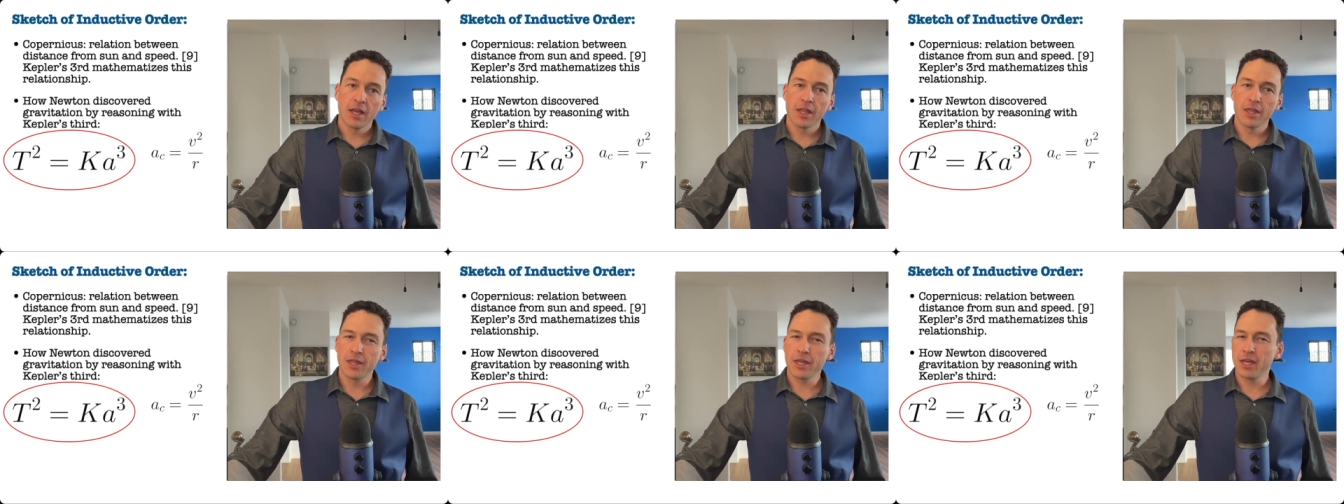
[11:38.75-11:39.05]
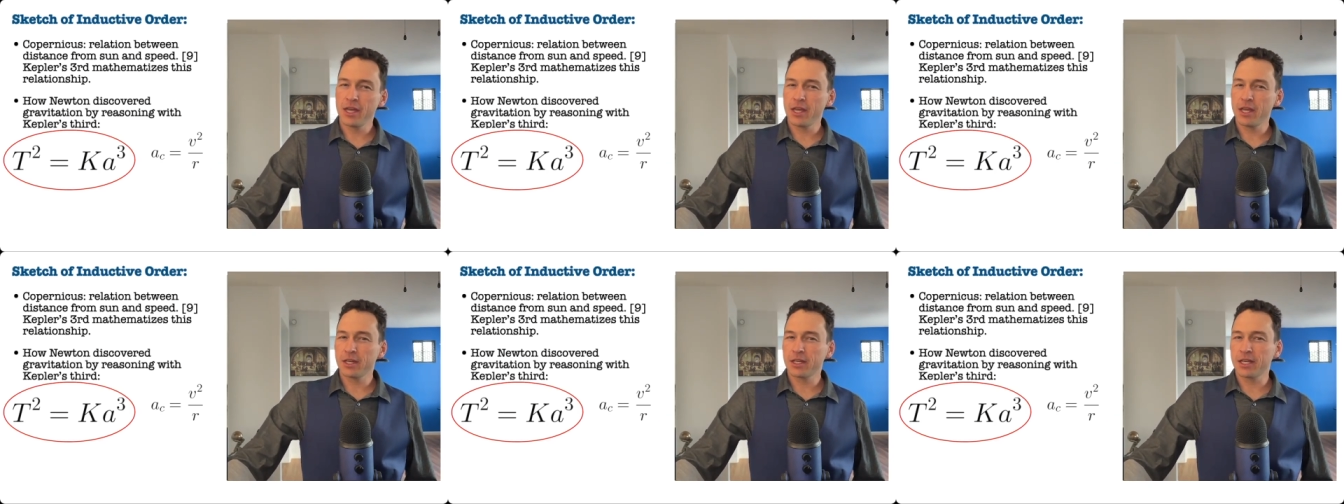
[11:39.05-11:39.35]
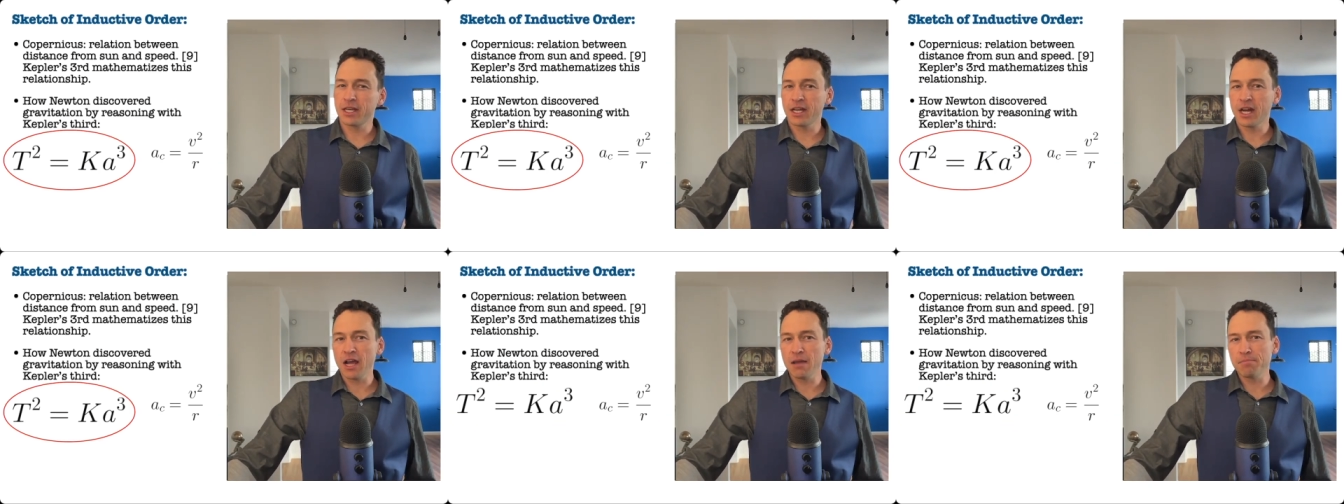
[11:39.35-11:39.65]
then
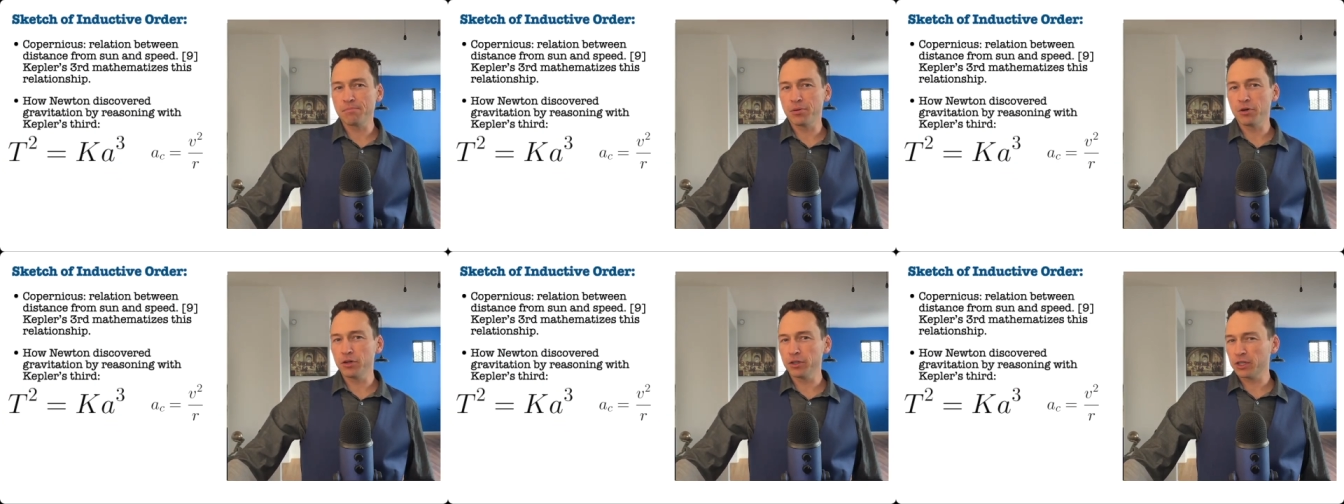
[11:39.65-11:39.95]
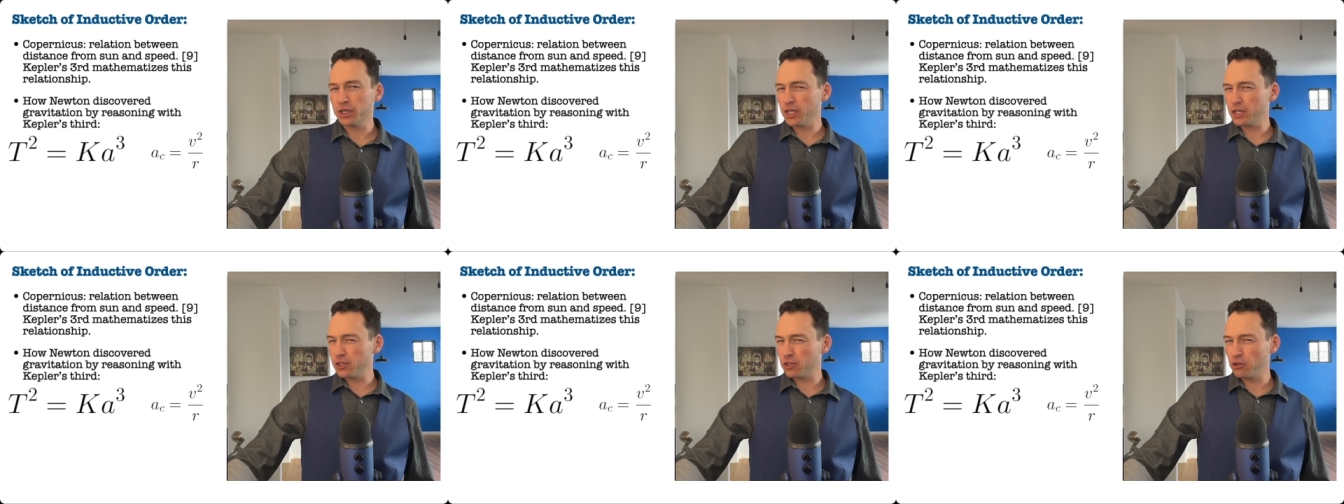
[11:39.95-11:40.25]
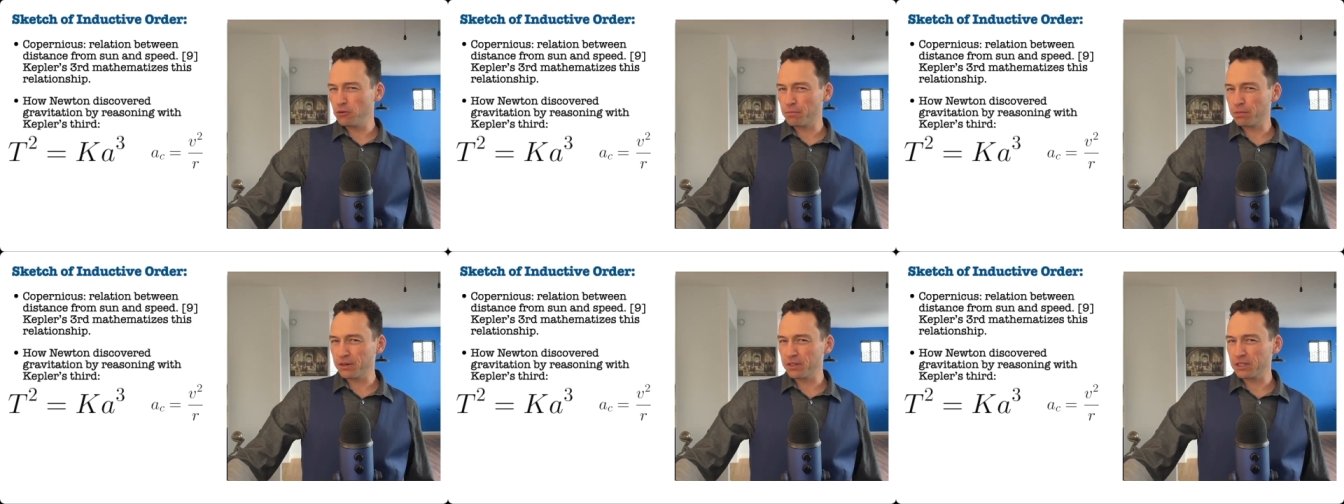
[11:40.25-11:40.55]
can I put these
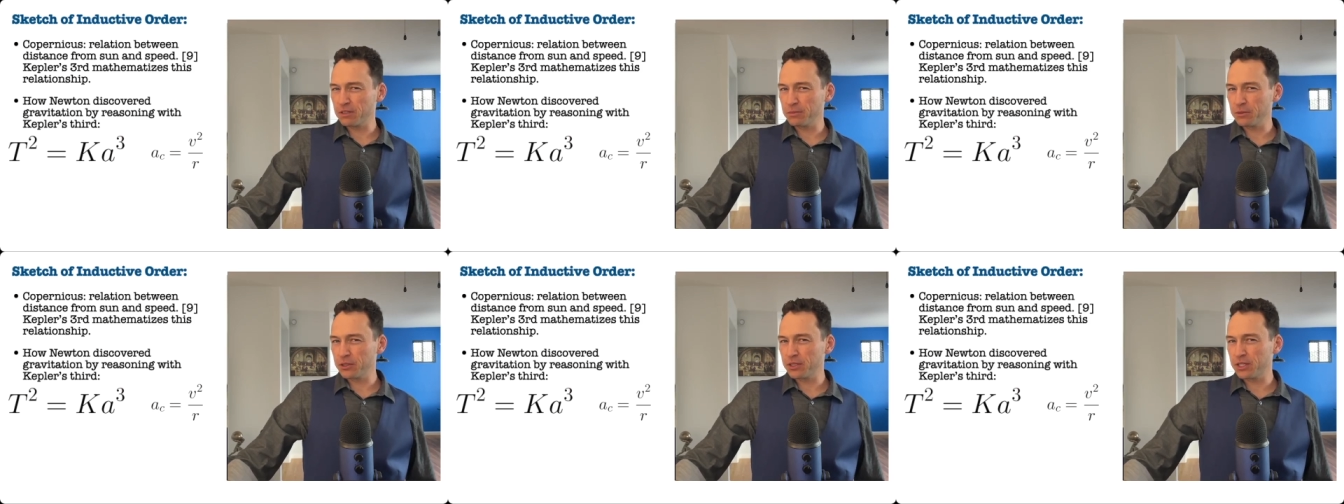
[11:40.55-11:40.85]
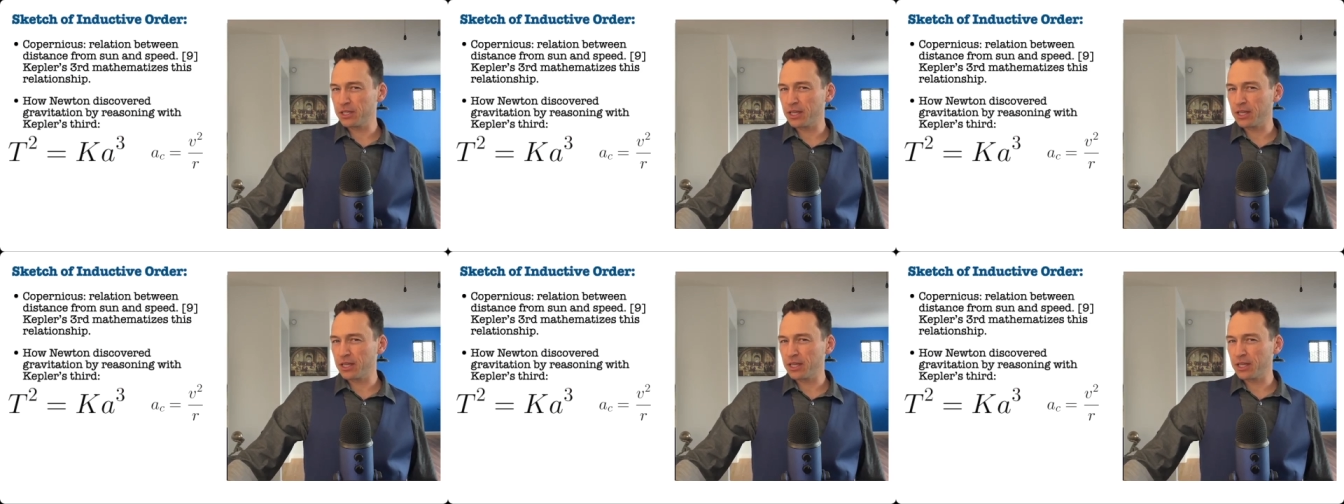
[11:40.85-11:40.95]
two principles